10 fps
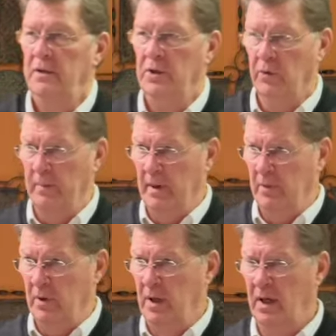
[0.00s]
You'll
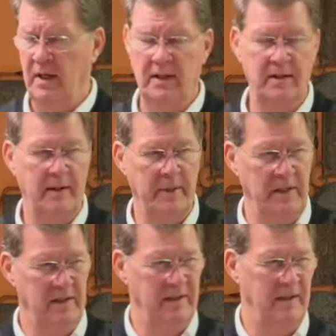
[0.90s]
remember, I
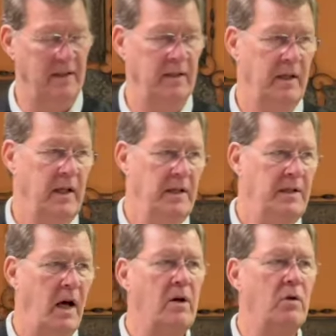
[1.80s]
mean,
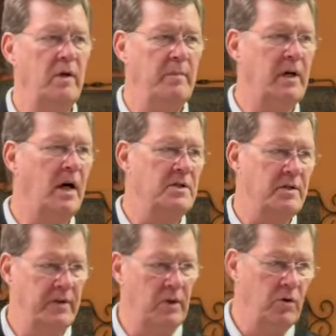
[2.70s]
not only because
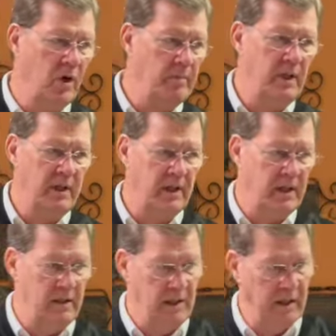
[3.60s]
of their grumbling
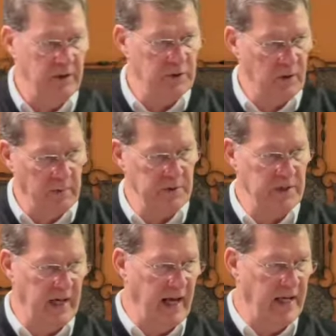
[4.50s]
and the troubles
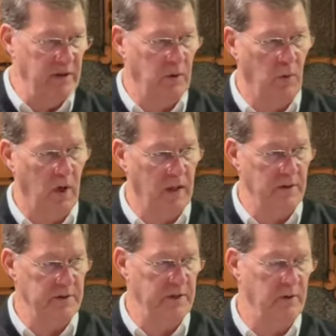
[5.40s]
they had at the
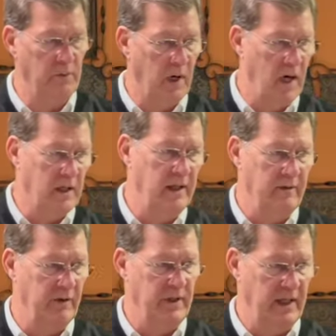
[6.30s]
waters and the rock and
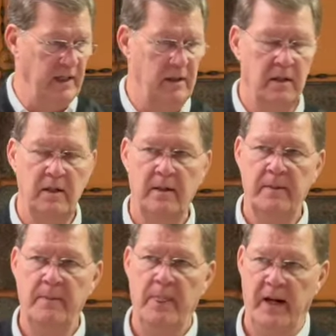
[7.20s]
everything,
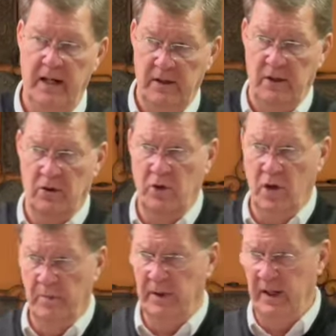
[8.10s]
and their
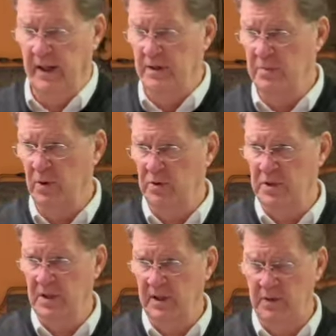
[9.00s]
grumbling against
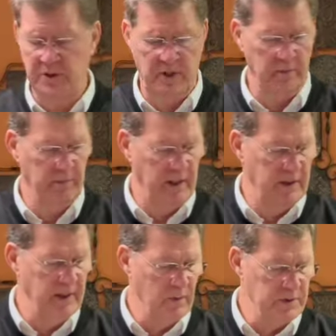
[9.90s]
Moses' leadership, but
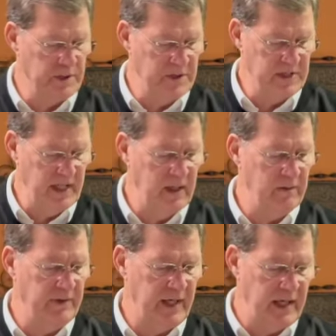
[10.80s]
there was the sin
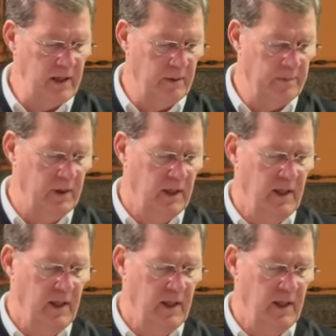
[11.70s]
of Edom.